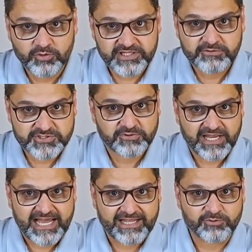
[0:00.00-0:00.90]
It's the
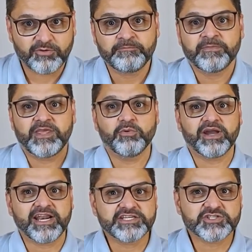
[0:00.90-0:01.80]
glute on one
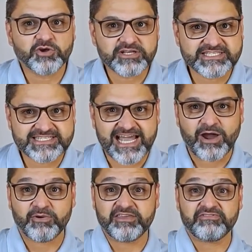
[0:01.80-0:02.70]
side and the lat
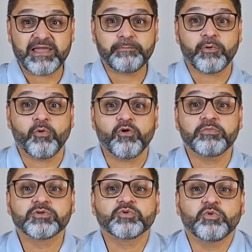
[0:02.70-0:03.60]
muscle that goes to the
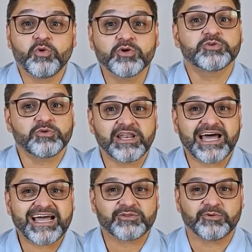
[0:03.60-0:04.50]
opposite
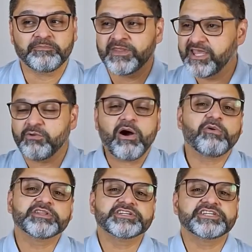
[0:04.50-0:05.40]
shoulder, just
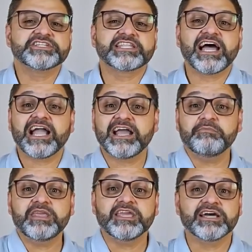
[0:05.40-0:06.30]
like when we're walking, for
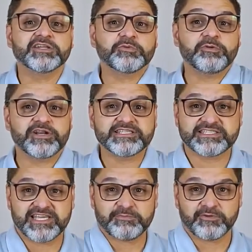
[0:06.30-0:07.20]
example, where the
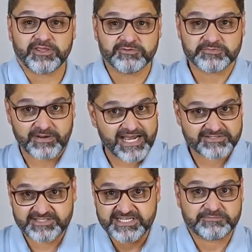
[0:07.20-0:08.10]
arms and legs
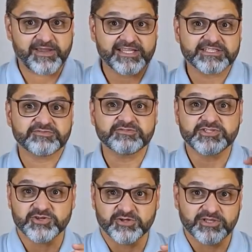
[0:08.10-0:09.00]
work together.
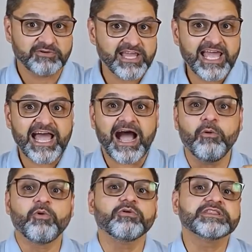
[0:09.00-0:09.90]

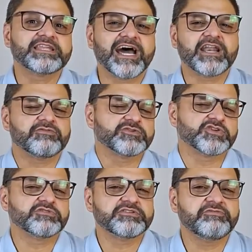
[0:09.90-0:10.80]
They work on opposite
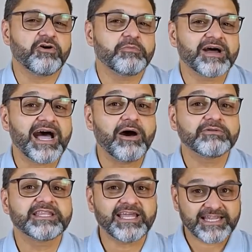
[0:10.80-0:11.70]
sides in an
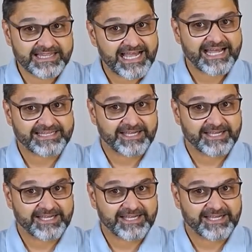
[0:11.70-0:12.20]
alternating pattern.